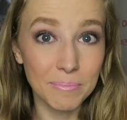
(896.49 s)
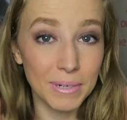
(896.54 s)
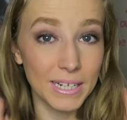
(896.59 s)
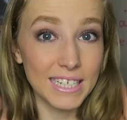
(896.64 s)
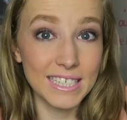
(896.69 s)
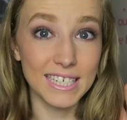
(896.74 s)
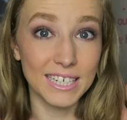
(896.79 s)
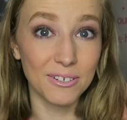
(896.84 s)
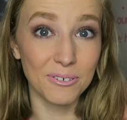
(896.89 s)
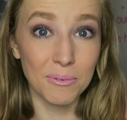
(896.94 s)

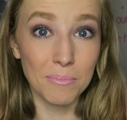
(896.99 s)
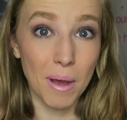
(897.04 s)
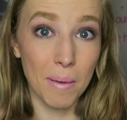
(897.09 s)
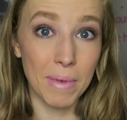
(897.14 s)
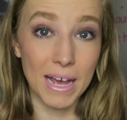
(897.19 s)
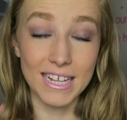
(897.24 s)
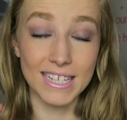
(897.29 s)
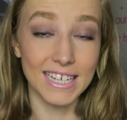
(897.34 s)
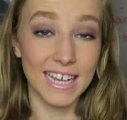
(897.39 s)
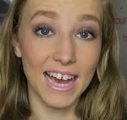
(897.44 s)
Please ignore my
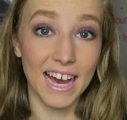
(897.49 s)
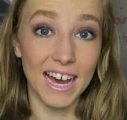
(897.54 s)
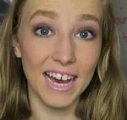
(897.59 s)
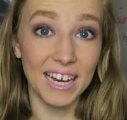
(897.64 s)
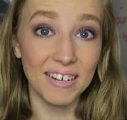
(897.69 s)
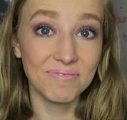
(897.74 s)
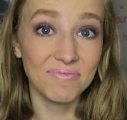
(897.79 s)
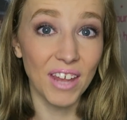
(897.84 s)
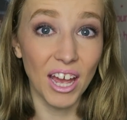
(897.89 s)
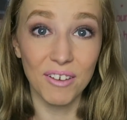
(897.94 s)
messy
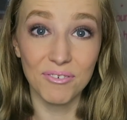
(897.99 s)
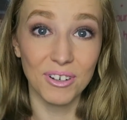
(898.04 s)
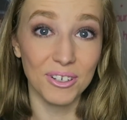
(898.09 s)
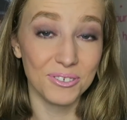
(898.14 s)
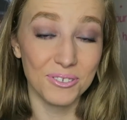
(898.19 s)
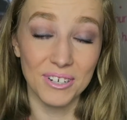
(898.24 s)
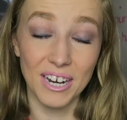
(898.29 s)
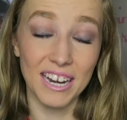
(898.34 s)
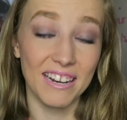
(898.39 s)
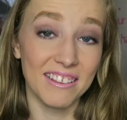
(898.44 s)
hair. I've
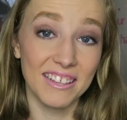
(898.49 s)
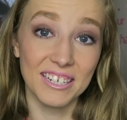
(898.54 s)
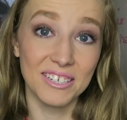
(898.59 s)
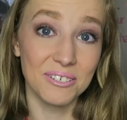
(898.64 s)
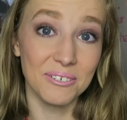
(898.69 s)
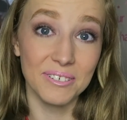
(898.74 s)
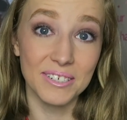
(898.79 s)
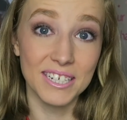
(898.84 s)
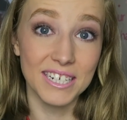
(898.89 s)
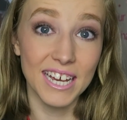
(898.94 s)
not done anything
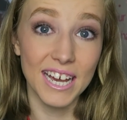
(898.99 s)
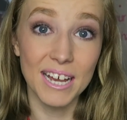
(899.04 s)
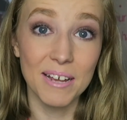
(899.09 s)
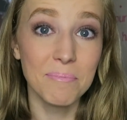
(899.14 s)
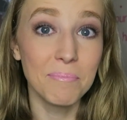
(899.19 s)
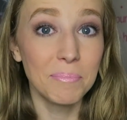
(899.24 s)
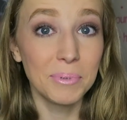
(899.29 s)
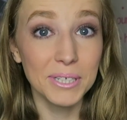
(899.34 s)
to it today.